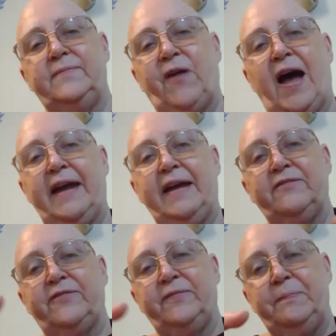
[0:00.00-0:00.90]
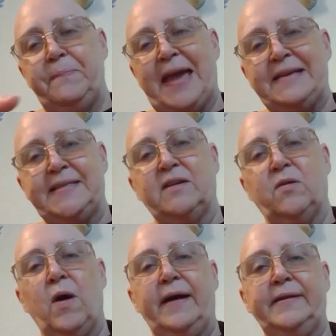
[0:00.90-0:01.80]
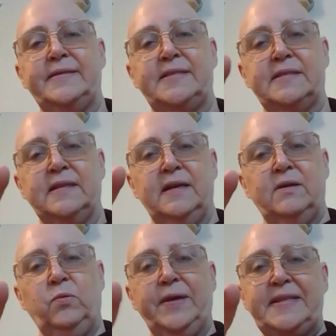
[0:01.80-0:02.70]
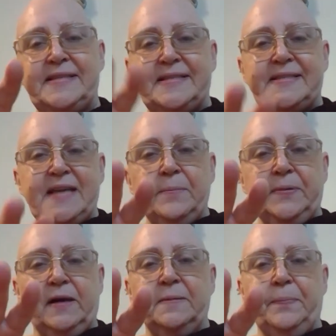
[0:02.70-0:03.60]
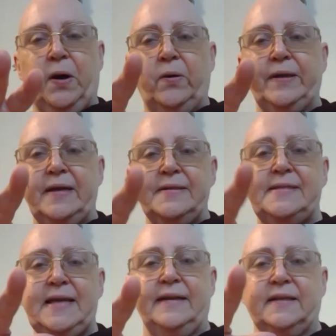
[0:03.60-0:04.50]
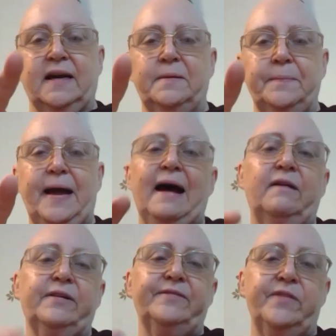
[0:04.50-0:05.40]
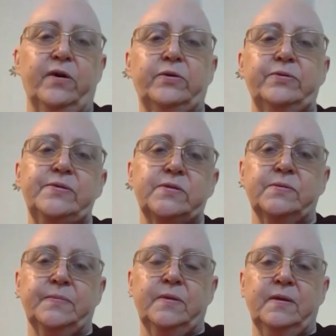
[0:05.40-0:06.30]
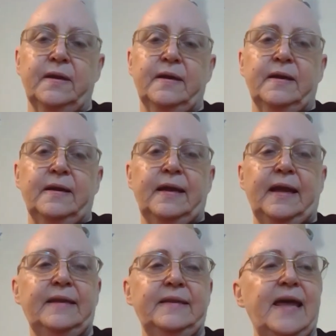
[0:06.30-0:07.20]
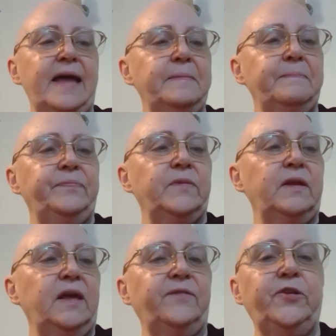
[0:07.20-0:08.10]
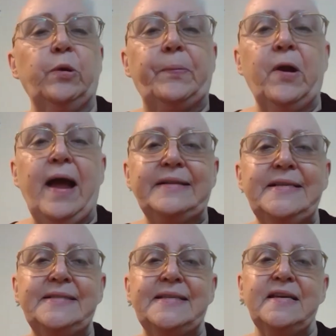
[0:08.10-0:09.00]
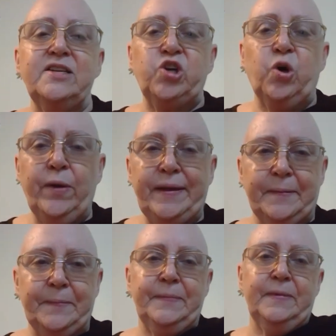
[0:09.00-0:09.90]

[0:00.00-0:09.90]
five basic ones with sub-components that come out of those. And then if you're practicing T W I M,